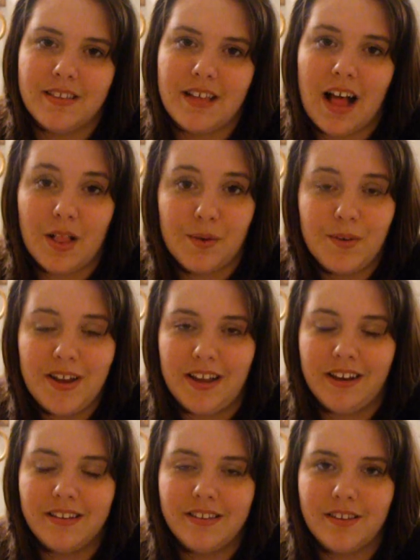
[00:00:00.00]

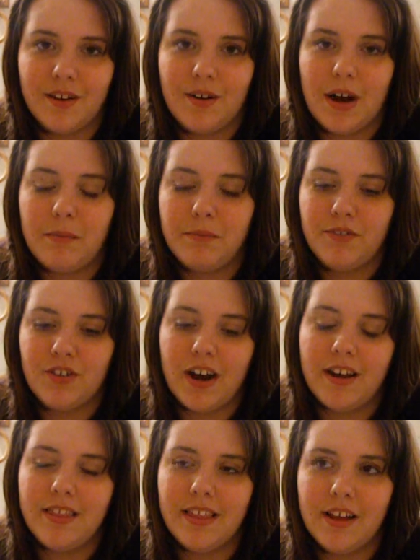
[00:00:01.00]
Halloween. So I'm
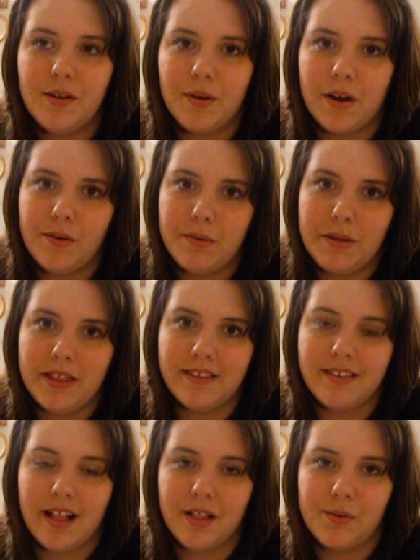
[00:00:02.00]
trying to think of what I want to be
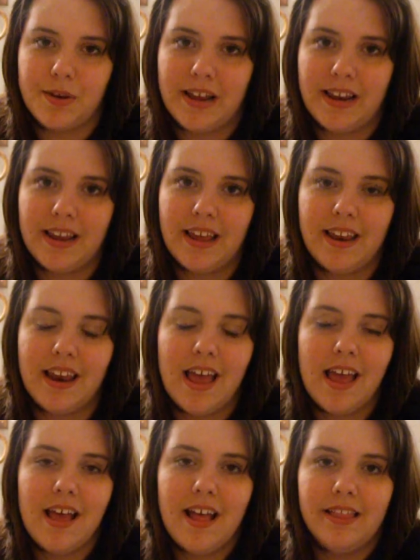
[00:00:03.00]
this Halloween and
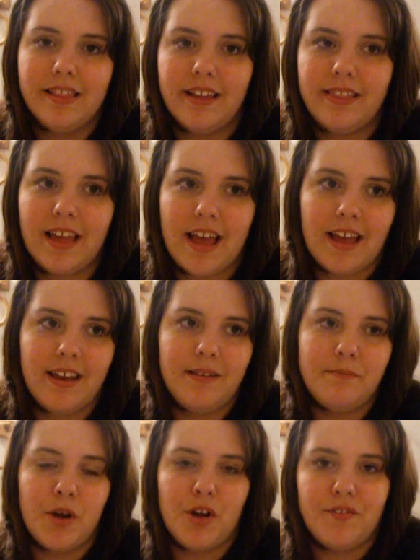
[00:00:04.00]
let
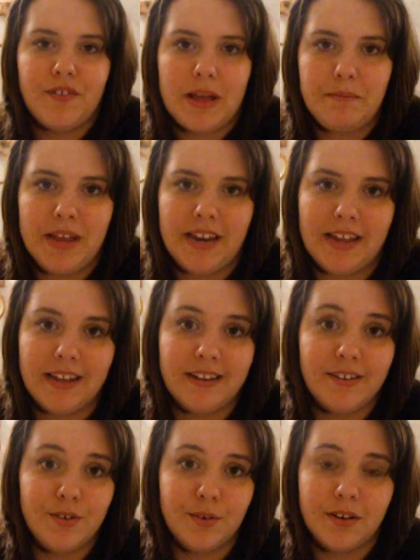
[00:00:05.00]
that motivate me to get
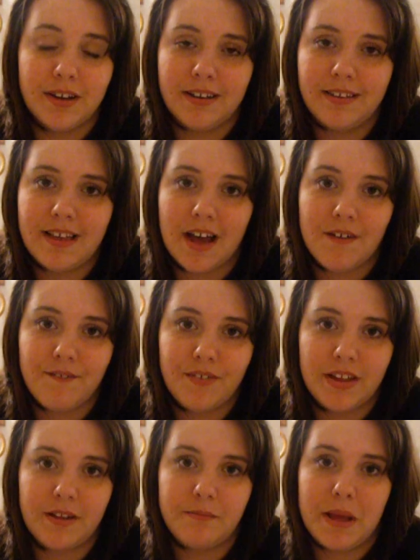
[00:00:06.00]
into a nice
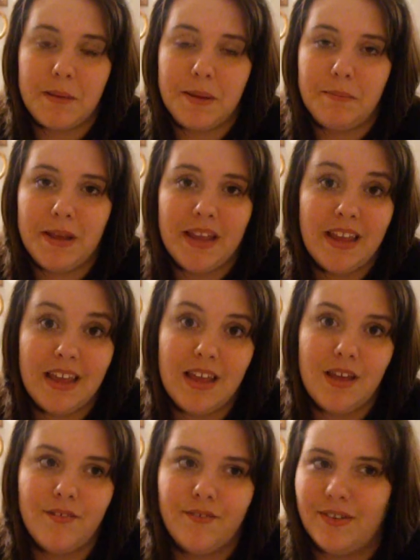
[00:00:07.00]
outfit. Maybe be
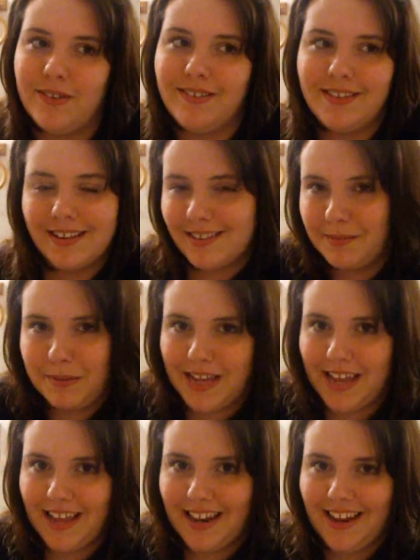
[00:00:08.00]
Eve in sexy
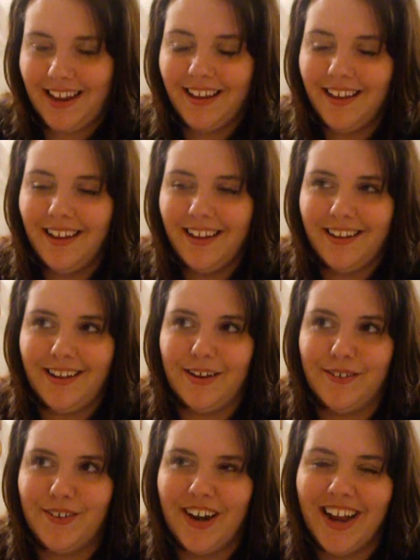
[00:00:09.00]
bikini.
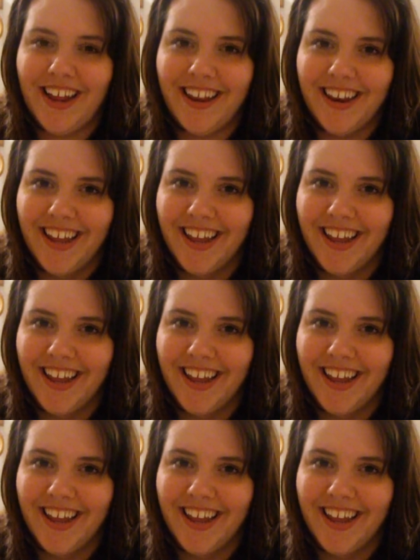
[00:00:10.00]
Yeah, right.